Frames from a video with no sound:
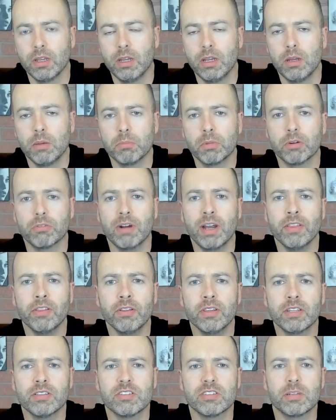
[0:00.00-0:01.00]
But rather
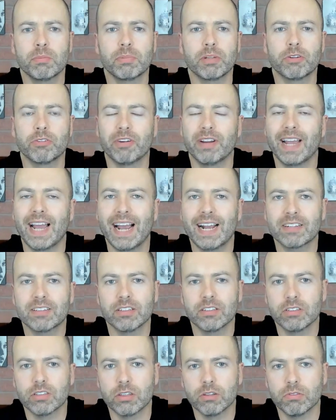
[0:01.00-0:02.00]
than simply reacting
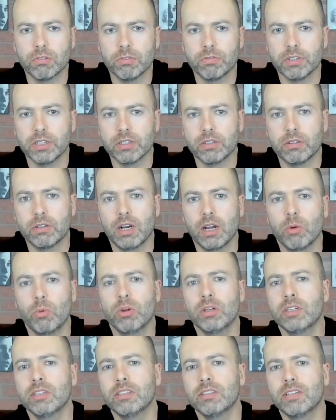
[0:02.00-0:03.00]
to the reveal, I
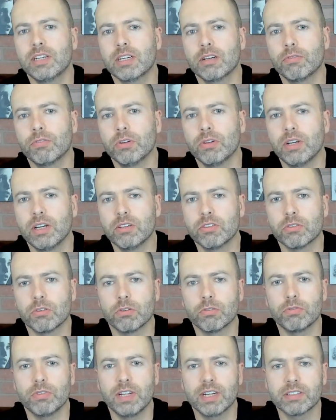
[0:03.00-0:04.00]
wanted to take a few days to
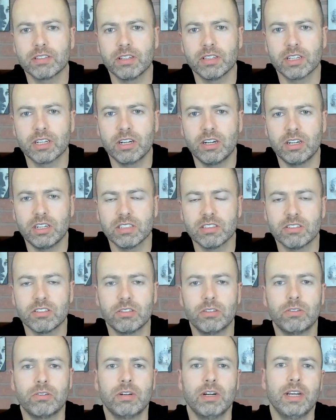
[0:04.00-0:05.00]
reflect on the
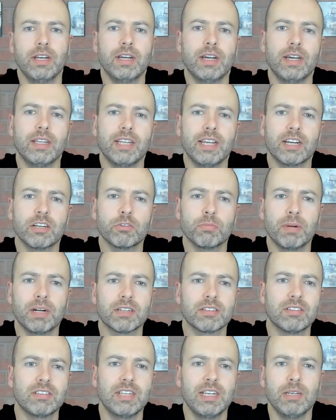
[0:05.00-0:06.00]
console and the
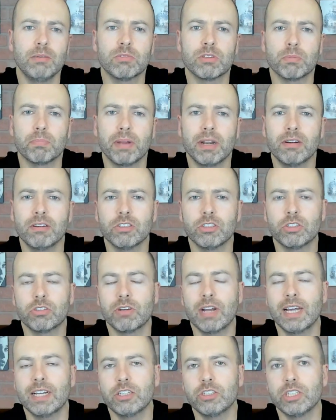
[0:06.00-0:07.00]
Xbox team's apparent
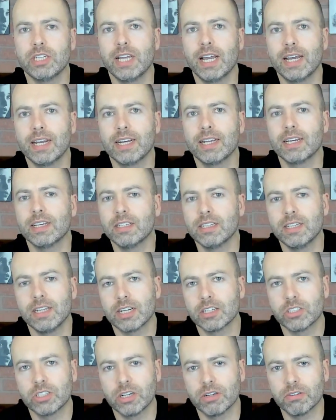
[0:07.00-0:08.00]
strategy heading into
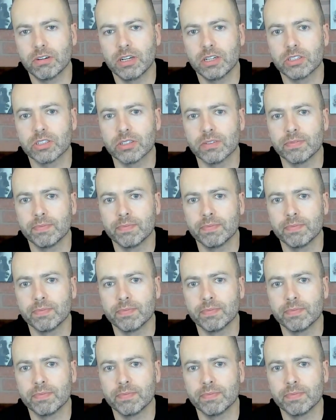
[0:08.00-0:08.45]
next generation.